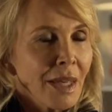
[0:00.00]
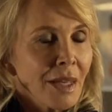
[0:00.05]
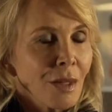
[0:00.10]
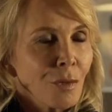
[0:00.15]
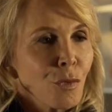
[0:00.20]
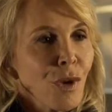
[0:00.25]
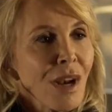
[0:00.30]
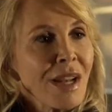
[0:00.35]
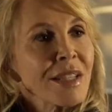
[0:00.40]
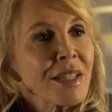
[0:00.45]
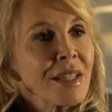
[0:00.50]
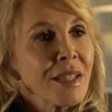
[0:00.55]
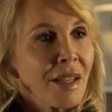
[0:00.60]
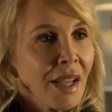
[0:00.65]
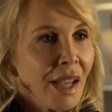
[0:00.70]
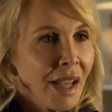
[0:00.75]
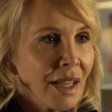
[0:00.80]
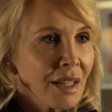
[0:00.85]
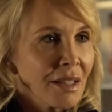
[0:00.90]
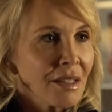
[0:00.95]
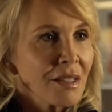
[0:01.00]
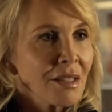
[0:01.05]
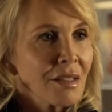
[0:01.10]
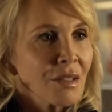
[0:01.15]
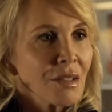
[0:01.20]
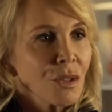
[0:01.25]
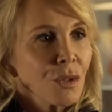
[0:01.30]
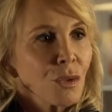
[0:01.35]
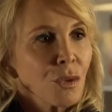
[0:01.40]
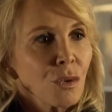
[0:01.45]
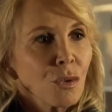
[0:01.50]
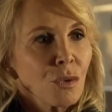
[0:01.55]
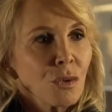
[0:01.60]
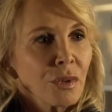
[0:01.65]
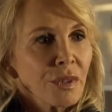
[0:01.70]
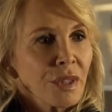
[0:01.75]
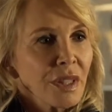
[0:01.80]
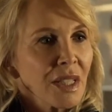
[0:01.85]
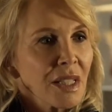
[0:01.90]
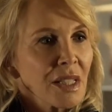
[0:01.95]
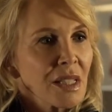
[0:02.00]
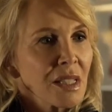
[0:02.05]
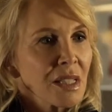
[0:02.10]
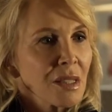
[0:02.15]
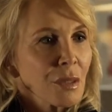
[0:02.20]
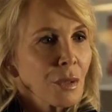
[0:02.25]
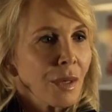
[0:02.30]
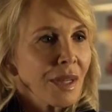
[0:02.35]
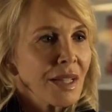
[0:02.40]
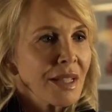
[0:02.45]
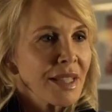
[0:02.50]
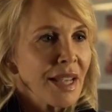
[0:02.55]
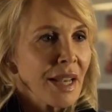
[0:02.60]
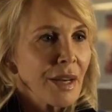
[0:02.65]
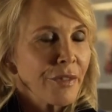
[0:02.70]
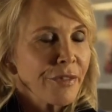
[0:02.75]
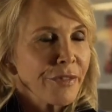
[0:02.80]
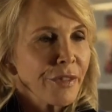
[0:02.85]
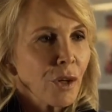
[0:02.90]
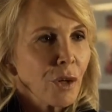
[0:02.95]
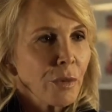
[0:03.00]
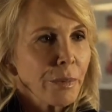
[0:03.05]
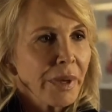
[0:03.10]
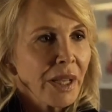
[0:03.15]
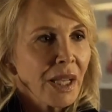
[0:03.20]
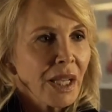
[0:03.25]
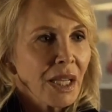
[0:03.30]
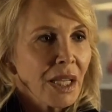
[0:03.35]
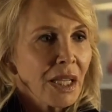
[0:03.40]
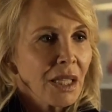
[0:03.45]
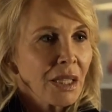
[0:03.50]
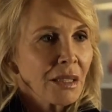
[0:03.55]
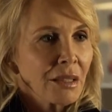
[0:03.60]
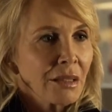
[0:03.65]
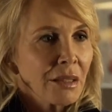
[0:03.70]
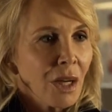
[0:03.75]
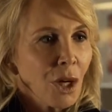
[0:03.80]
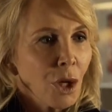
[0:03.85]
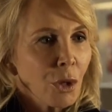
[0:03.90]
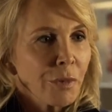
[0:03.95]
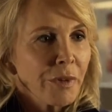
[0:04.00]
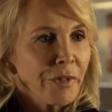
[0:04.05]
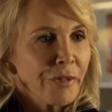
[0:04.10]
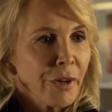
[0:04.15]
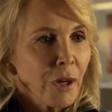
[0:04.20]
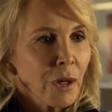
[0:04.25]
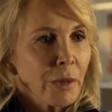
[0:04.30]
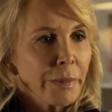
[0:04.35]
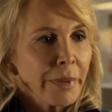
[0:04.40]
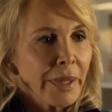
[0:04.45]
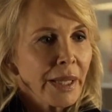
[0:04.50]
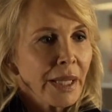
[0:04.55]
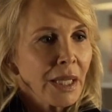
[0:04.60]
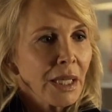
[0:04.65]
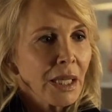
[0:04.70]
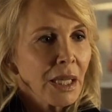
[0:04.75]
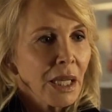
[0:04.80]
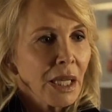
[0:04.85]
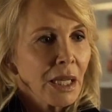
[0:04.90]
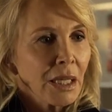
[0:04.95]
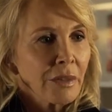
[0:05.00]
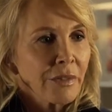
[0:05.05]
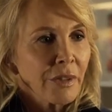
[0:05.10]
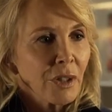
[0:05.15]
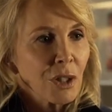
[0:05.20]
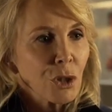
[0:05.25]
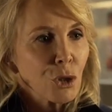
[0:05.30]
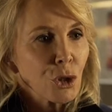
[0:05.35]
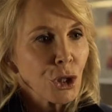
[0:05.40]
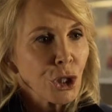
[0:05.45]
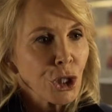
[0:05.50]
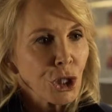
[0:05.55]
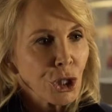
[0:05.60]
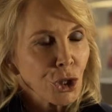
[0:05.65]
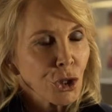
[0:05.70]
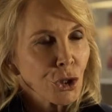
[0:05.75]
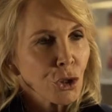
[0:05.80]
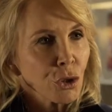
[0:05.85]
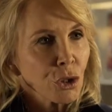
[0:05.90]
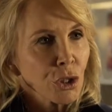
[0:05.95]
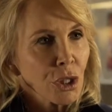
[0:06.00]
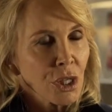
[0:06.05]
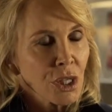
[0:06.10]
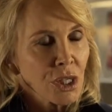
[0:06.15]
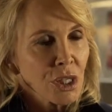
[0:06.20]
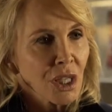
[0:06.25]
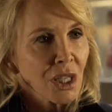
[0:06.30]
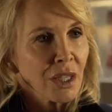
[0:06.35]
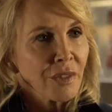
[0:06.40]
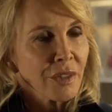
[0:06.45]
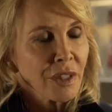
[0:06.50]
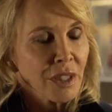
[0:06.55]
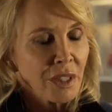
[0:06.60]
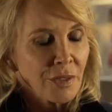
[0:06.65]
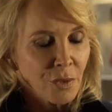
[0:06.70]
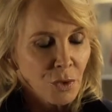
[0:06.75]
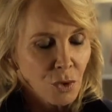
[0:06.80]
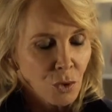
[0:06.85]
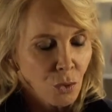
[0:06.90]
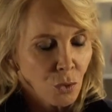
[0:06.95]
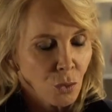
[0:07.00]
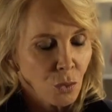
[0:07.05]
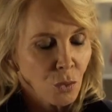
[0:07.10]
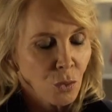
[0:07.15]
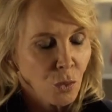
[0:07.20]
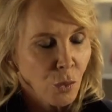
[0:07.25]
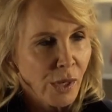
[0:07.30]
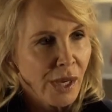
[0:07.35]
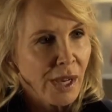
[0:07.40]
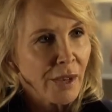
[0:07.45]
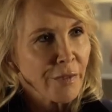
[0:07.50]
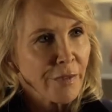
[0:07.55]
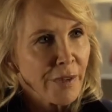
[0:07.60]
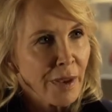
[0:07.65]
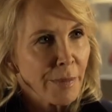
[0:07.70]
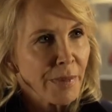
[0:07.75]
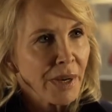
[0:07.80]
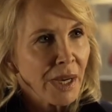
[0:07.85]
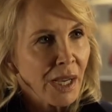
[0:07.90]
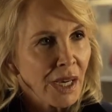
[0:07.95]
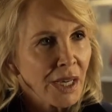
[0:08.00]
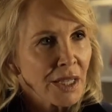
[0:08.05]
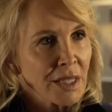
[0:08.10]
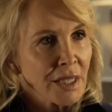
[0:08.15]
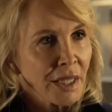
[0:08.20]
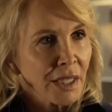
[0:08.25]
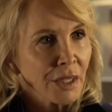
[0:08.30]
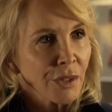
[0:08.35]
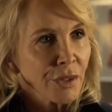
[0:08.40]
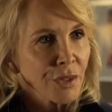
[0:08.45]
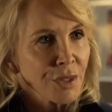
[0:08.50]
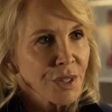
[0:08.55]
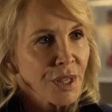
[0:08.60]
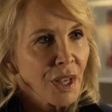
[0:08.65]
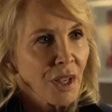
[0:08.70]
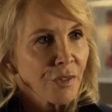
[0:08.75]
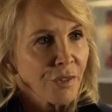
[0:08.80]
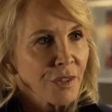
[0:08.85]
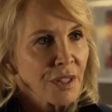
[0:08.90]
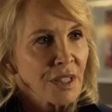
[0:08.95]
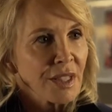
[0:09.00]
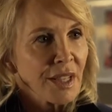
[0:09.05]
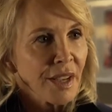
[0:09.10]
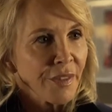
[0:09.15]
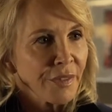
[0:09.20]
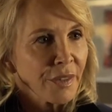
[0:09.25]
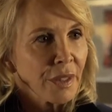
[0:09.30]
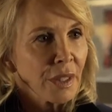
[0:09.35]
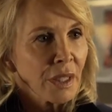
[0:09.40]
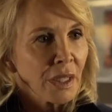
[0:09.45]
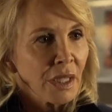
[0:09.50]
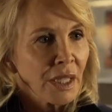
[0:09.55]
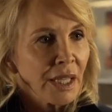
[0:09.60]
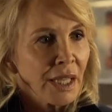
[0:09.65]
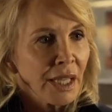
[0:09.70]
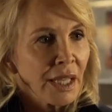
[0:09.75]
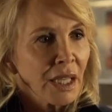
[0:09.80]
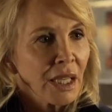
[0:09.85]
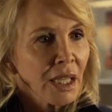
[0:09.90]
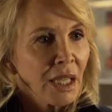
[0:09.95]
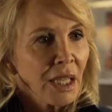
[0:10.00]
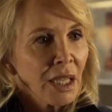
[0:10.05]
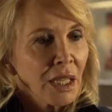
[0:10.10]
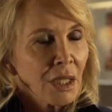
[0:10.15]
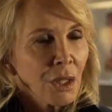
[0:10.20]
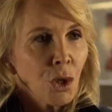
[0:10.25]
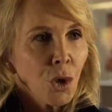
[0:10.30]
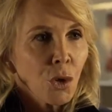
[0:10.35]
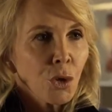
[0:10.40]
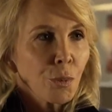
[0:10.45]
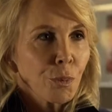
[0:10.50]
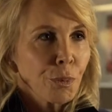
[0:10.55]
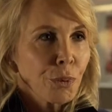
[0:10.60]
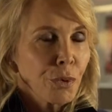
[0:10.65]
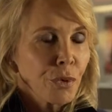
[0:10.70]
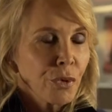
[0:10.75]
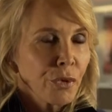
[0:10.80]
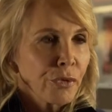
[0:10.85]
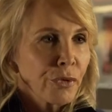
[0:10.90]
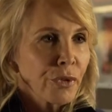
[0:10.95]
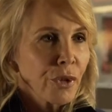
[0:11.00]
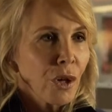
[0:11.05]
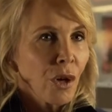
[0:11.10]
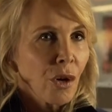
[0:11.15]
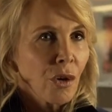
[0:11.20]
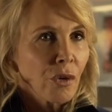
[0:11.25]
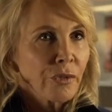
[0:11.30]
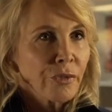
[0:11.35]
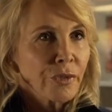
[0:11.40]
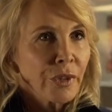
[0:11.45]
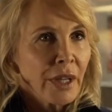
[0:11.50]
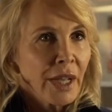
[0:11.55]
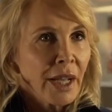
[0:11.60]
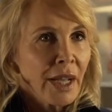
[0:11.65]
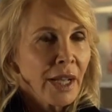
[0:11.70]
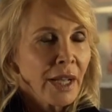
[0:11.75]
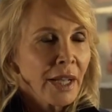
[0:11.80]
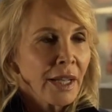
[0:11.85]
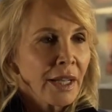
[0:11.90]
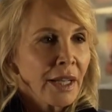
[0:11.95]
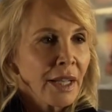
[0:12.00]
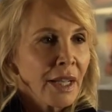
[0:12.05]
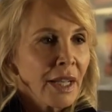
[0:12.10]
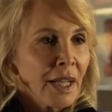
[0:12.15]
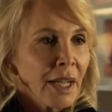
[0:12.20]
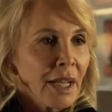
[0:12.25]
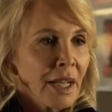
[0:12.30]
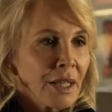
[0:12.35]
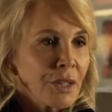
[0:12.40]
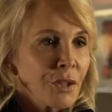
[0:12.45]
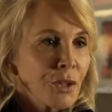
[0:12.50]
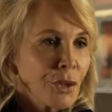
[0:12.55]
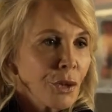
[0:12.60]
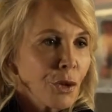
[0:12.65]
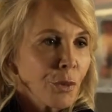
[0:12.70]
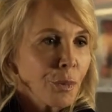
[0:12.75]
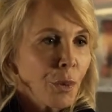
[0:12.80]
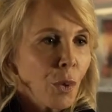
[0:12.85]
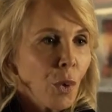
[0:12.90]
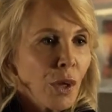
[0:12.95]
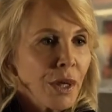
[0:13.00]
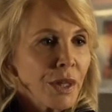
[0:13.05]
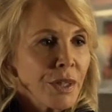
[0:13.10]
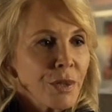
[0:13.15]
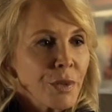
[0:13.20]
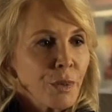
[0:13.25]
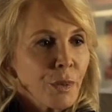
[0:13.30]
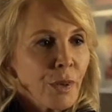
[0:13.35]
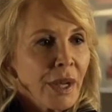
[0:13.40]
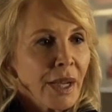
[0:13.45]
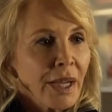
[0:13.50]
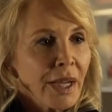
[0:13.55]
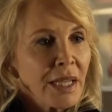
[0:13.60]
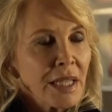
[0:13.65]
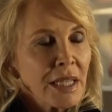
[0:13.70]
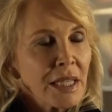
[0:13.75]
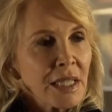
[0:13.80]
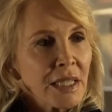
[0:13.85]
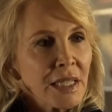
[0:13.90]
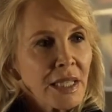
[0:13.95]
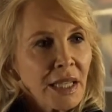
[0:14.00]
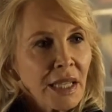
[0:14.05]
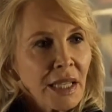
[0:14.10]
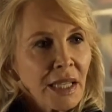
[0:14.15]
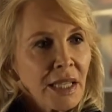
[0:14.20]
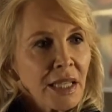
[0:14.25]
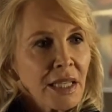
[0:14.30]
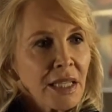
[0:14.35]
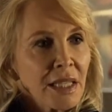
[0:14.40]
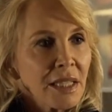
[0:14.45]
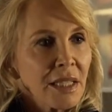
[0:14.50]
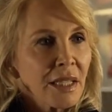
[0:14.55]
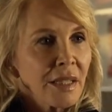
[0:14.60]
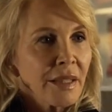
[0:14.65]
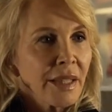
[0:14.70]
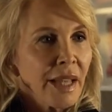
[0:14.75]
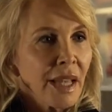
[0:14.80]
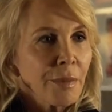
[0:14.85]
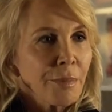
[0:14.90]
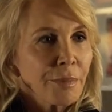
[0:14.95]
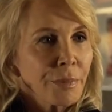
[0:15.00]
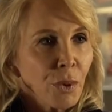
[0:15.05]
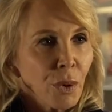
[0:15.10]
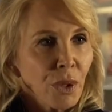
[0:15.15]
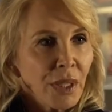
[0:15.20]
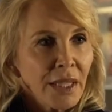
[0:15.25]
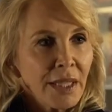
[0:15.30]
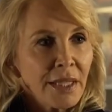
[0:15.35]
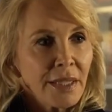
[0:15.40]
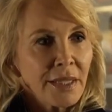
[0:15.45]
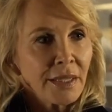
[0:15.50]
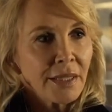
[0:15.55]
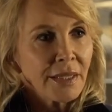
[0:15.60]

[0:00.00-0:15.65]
a red state school that is quite xenophobic and homophobic and very traditional conservative school where feminizing yourself is definitely not approved of, to the point where he's teased and then bullied